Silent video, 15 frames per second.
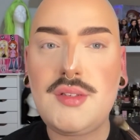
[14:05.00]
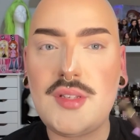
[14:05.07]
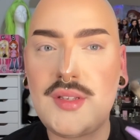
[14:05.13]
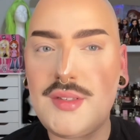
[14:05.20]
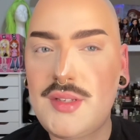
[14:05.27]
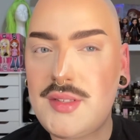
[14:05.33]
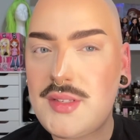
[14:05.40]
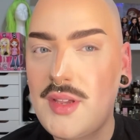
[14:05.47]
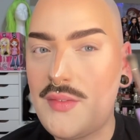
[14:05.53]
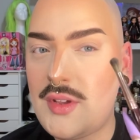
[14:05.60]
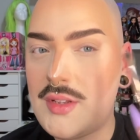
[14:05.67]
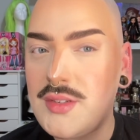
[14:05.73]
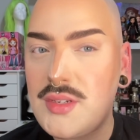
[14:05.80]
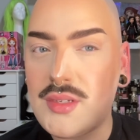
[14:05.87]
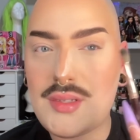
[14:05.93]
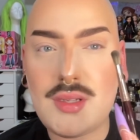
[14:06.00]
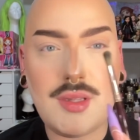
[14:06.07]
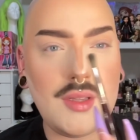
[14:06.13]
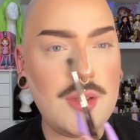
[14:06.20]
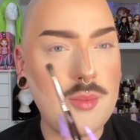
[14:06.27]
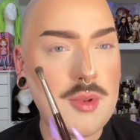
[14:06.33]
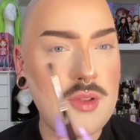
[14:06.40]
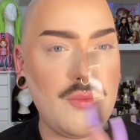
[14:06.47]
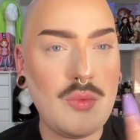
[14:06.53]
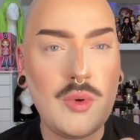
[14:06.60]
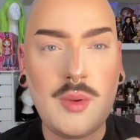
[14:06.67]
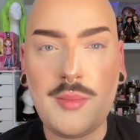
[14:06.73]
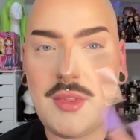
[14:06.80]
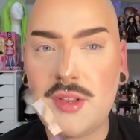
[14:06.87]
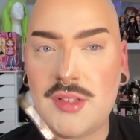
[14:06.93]
can see it's giving us just a little bit of
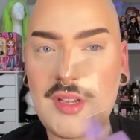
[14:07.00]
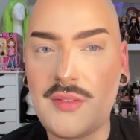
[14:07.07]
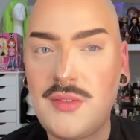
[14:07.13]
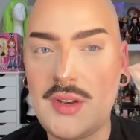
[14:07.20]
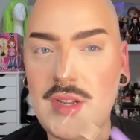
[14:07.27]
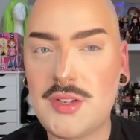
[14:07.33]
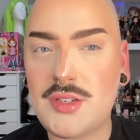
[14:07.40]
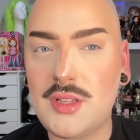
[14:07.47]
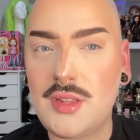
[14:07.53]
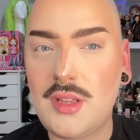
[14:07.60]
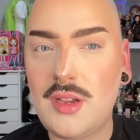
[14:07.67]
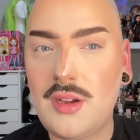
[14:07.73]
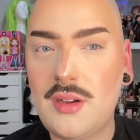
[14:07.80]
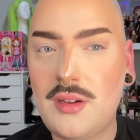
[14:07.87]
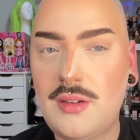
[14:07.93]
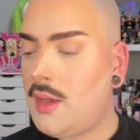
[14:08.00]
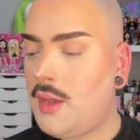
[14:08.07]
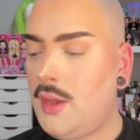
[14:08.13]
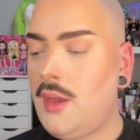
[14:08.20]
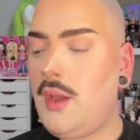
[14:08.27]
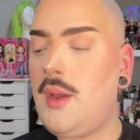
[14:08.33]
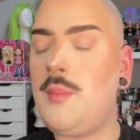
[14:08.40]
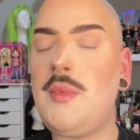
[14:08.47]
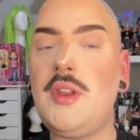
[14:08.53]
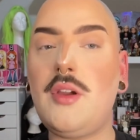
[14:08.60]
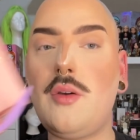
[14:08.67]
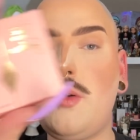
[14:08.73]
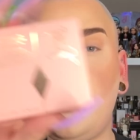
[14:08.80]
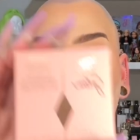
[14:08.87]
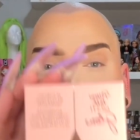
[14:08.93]
warmth and definition there. I'm going to
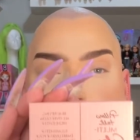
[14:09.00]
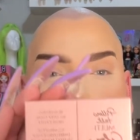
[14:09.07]
go in with